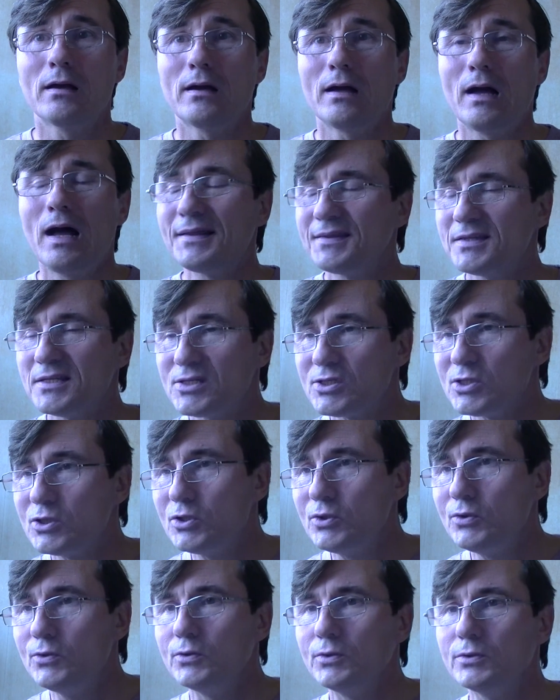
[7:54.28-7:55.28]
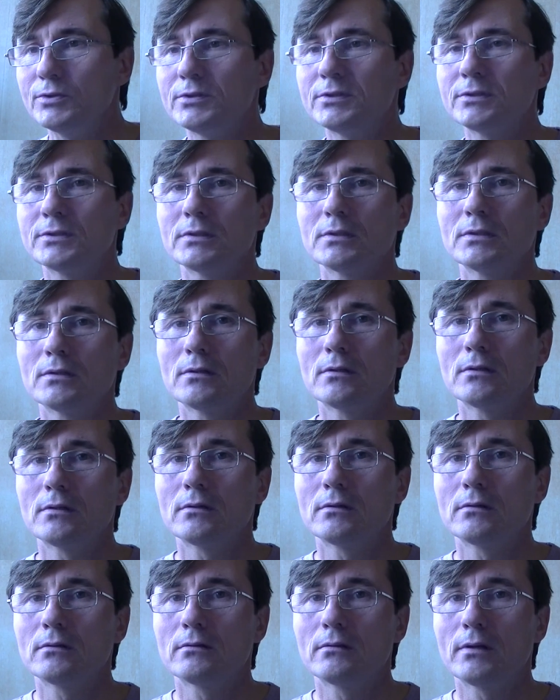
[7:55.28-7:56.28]
understood
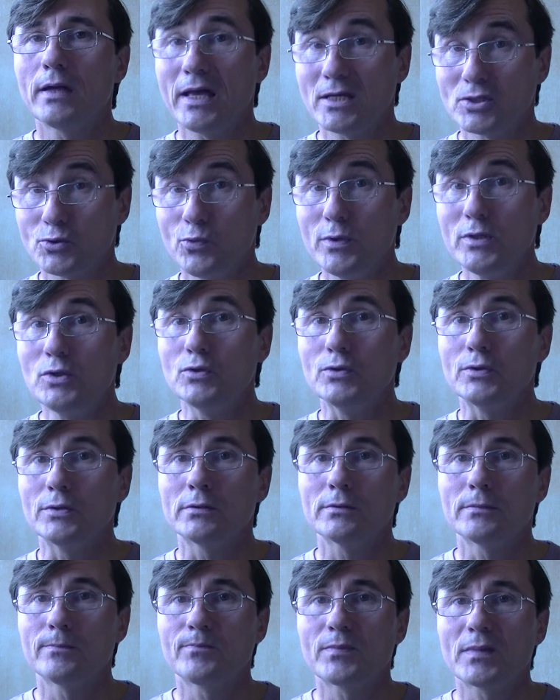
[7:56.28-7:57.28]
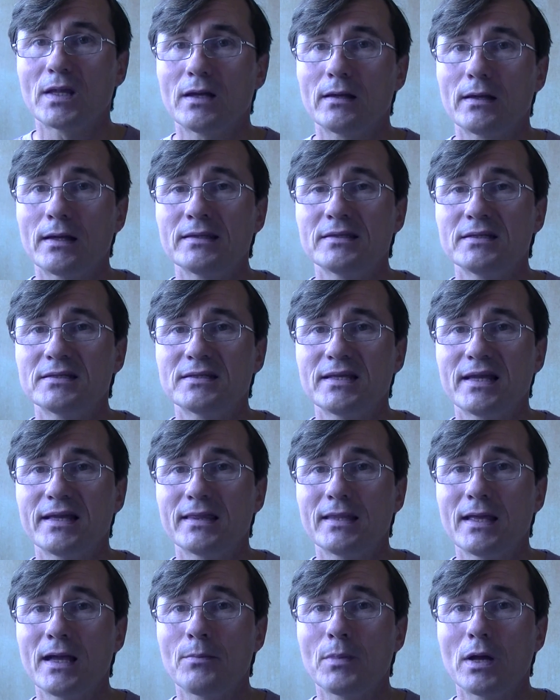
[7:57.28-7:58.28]
as we do
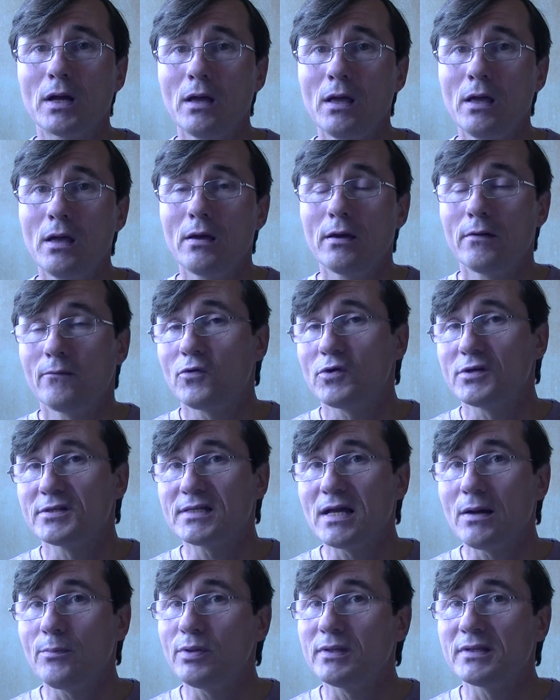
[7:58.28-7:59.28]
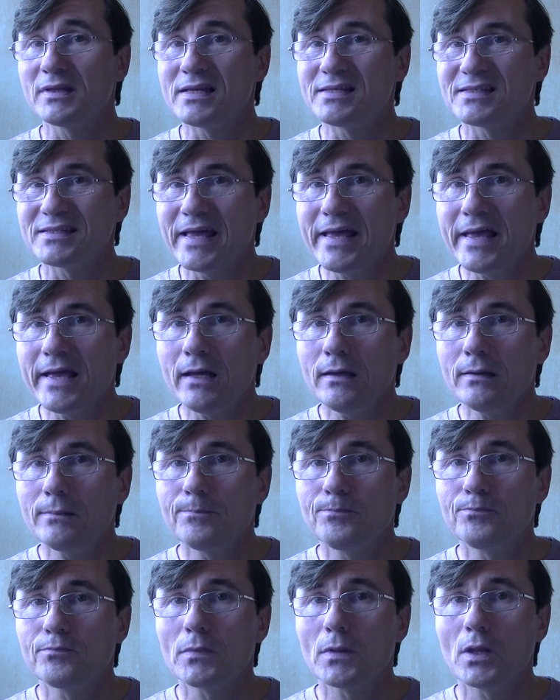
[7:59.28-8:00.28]
understand them. For example, in Isaiah
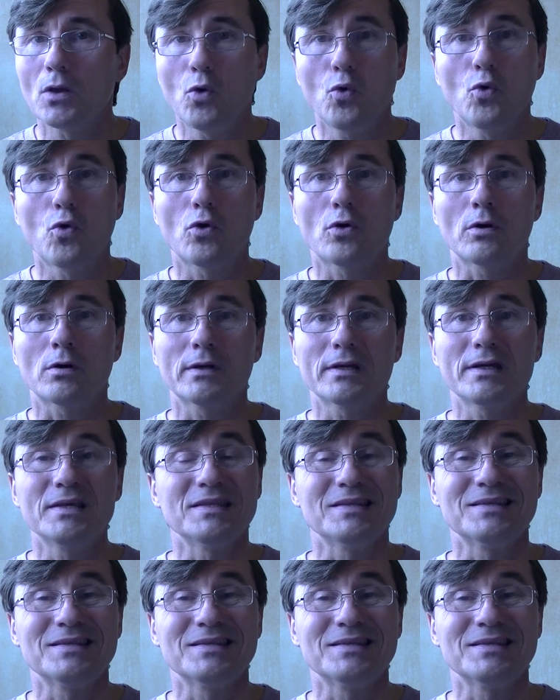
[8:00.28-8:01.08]
or in